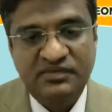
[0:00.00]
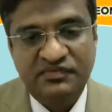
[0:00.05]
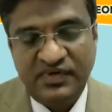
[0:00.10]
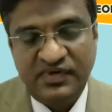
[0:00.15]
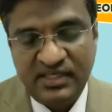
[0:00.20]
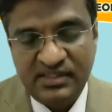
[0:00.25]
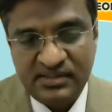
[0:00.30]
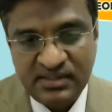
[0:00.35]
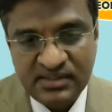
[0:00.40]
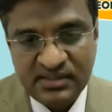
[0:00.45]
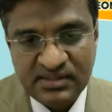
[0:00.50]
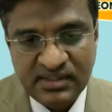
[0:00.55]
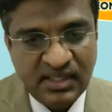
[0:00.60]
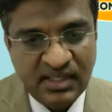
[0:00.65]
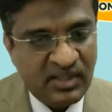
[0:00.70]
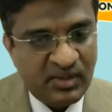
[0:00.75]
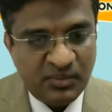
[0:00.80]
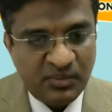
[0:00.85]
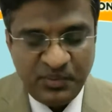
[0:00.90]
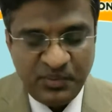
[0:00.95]

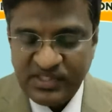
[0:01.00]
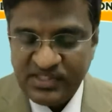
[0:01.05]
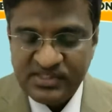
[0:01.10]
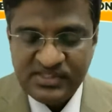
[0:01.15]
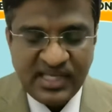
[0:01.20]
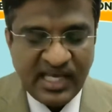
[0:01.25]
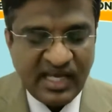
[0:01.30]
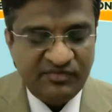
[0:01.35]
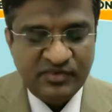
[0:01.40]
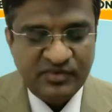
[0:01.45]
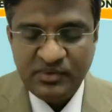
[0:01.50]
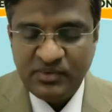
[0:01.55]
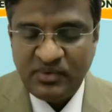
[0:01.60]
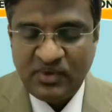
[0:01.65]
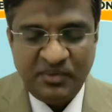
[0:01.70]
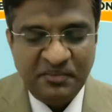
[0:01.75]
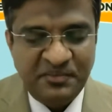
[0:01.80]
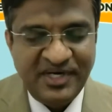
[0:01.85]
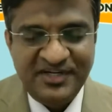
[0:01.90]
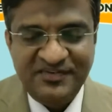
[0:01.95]
differences. We just have to
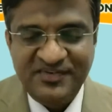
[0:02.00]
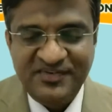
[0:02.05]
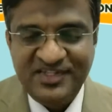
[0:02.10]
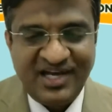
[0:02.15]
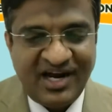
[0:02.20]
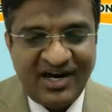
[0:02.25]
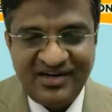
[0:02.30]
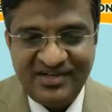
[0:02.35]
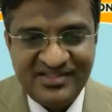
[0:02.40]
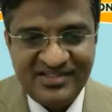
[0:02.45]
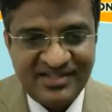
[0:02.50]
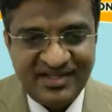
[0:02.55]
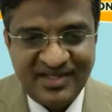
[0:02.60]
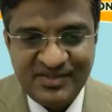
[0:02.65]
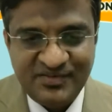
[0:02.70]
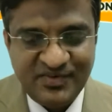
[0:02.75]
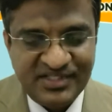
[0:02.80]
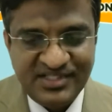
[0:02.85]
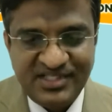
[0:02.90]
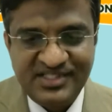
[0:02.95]
compete with
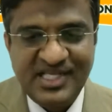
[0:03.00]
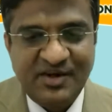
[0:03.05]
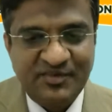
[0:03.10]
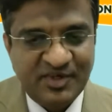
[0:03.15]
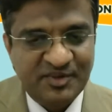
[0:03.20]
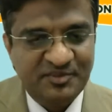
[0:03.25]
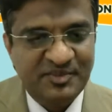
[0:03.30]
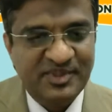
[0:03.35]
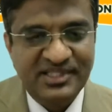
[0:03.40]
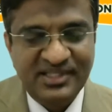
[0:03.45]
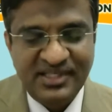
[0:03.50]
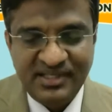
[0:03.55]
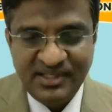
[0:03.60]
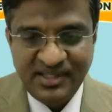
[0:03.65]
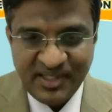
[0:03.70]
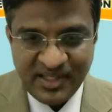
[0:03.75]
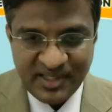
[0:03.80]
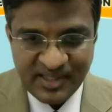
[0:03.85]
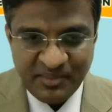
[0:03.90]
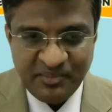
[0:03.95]
ourselves. We just have to be the
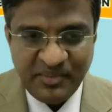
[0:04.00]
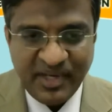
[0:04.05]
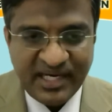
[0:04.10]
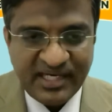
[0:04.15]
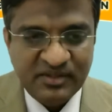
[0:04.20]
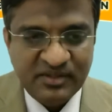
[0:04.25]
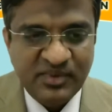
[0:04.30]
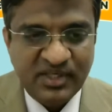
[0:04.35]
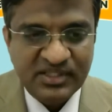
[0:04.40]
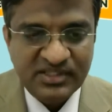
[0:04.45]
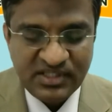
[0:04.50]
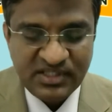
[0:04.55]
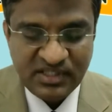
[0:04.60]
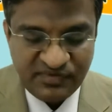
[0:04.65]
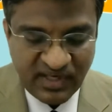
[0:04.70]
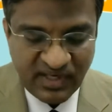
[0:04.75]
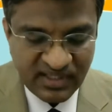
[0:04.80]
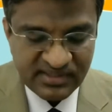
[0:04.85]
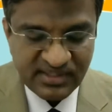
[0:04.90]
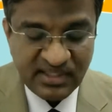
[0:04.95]
better version
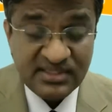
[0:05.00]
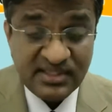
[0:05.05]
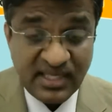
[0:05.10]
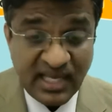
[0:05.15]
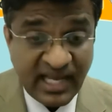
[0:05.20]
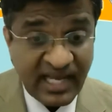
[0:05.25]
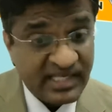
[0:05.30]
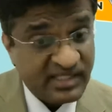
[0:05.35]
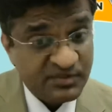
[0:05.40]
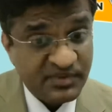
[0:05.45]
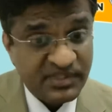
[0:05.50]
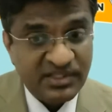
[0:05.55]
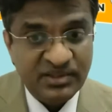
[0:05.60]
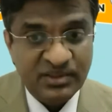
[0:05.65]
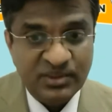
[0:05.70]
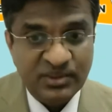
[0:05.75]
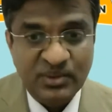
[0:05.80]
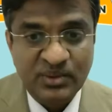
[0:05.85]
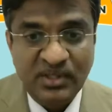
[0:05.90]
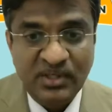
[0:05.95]
of ourselves as we
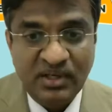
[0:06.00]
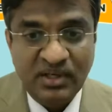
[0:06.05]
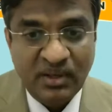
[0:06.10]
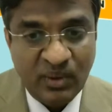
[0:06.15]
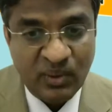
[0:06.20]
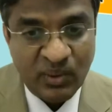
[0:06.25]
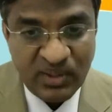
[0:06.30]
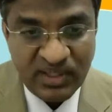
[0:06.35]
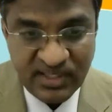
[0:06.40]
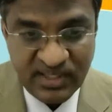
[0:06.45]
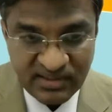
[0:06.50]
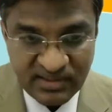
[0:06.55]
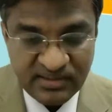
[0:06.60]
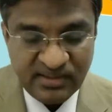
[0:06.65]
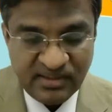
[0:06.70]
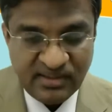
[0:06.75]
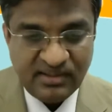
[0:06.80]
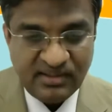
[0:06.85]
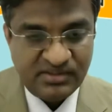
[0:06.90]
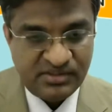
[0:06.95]
grow
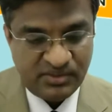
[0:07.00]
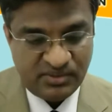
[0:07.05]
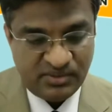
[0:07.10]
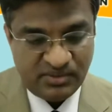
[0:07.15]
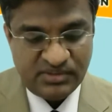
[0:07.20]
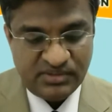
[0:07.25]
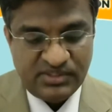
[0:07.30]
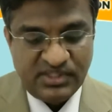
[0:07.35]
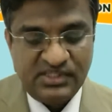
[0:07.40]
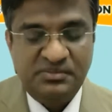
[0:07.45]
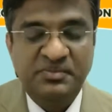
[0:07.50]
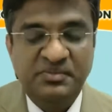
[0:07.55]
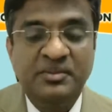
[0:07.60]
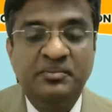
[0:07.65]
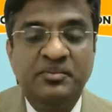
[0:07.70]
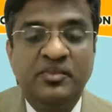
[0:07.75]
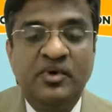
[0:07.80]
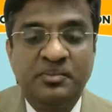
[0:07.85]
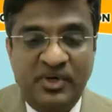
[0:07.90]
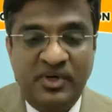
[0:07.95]
older. So just
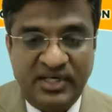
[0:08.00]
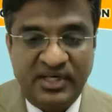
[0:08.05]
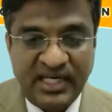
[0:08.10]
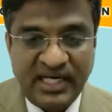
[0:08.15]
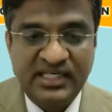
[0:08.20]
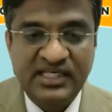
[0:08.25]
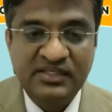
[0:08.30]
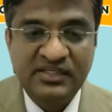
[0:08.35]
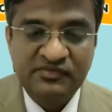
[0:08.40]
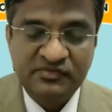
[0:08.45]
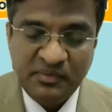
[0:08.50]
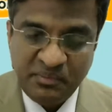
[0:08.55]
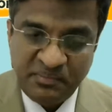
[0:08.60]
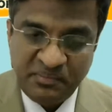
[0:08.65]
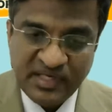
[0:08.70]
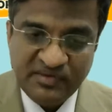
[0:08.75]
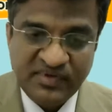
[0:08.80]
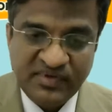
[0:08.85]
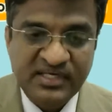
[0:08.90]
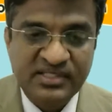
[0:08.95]
be more protective.
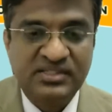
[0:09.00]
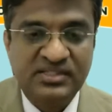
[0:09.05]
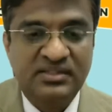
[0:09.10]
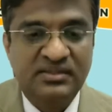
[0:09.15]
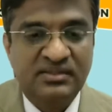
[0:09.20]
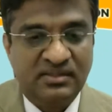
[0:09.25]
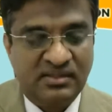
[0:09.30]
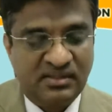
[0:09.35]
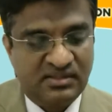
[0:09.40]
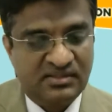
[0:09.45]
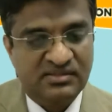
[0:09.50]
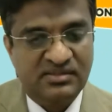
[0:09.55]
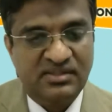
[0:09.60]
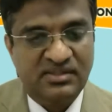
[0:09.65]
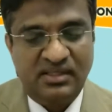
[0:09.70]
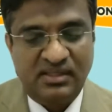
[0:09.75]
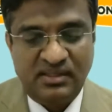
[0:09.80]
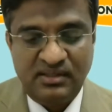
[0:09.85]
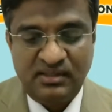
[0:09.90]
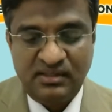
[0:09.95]
Prevention is
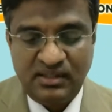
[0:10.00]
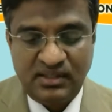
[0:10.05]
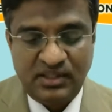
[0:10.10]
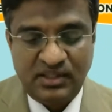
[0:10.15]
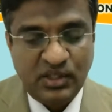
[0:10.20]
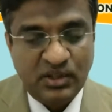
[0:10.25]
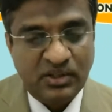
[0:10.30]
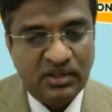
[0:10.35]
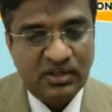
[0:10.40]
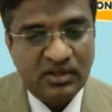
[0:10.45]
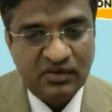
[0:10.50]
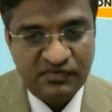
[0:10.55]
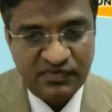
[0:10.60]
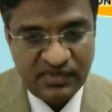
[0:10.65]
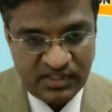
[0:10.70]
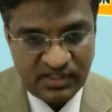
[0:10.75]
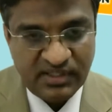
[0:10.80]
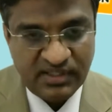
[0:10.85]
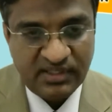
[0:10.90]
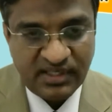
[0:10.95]
the cure
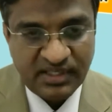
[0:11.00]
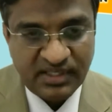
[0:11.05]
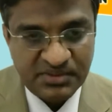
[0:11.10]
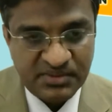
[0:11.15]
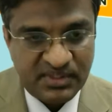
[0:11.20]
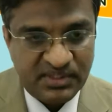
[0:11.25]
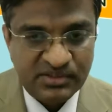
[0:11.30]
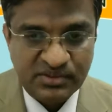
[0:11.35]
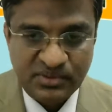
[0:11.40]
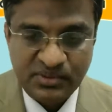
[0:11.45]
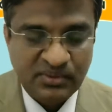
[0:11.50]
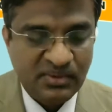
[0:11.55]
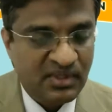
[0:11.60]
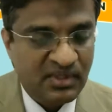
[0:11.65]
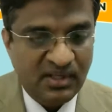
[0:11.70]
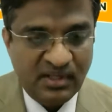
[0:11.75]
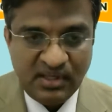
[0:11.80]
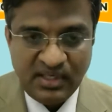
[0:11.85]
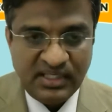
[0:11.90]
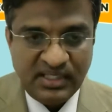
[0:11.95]
over here, actually. So
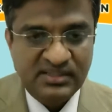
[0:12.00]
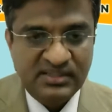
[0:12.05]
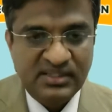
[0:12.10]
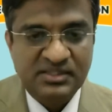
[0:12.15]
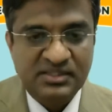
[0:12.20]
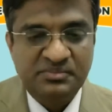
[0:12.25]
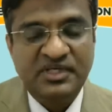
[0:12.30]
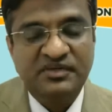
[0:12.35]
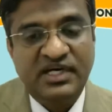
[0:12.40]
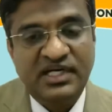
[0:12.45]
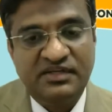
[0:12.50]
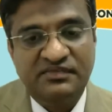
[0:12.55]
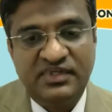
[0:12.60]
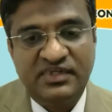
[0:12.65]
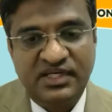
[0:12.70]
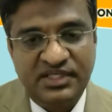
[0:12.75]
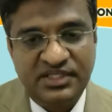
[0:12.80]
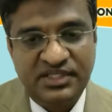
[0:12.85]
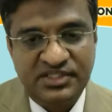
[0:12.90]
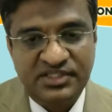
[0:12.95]
it's just
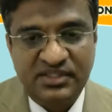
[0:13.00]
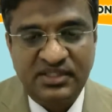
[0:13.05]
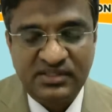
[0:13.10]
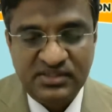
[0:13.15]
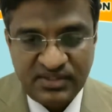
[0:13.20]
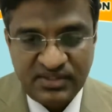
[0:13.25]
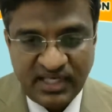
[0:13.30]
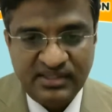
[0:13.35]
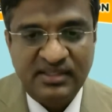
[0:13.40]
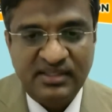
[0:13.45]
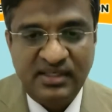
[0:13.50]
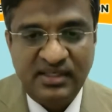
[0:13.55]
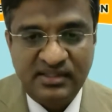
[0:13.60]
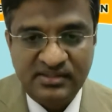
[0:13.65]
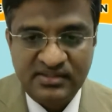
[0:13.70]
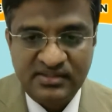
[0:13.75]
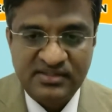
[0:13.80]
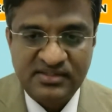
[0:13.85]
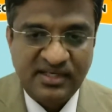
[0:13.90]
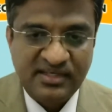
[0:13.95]
preventive conditioning, strengthening
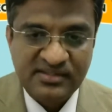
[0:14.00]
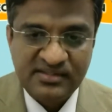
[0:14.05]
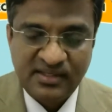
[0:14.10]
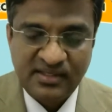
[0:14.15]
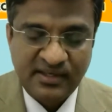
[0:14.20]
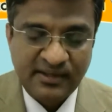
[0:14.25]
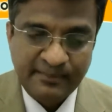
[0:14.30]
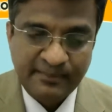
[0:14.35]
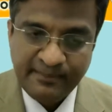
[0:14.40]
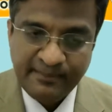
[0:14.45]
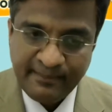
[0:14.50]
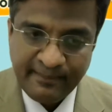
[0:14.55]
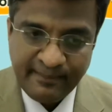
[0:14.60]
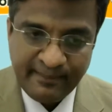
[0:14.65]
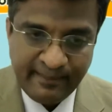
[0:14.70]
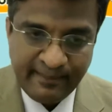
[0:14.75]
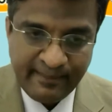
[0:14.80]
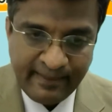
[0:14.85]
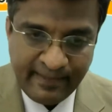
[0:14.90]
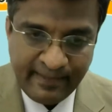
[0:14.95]
exercise.
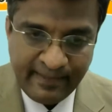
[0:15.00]
Yeah.